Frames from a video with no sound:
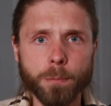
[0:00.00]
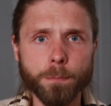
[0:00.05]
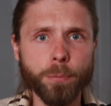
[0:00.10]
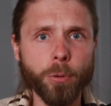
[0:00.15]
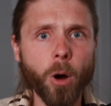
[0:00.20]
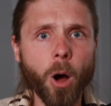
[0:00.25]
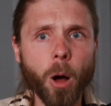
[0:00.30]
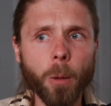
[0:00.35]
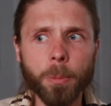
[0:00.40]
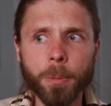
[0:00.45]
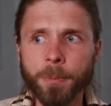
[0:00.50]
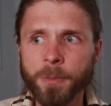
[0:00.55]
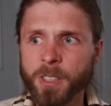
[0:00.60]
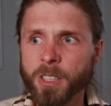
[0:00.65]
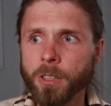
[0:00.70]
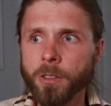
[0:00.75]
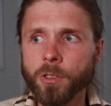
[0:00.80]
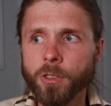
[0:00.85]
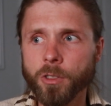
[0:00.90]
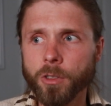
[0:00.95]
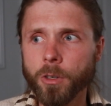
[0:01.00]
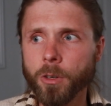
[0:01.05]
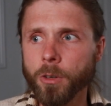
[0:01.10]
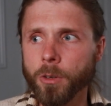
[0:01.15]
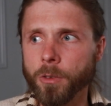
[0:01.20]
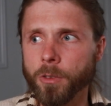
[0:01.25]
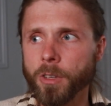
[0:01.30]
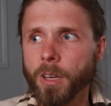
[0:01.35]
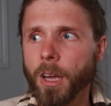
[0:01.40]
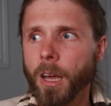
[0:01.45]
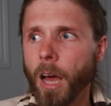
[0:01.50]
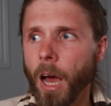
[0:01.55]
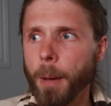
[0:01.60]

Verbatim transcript: problems, concerns.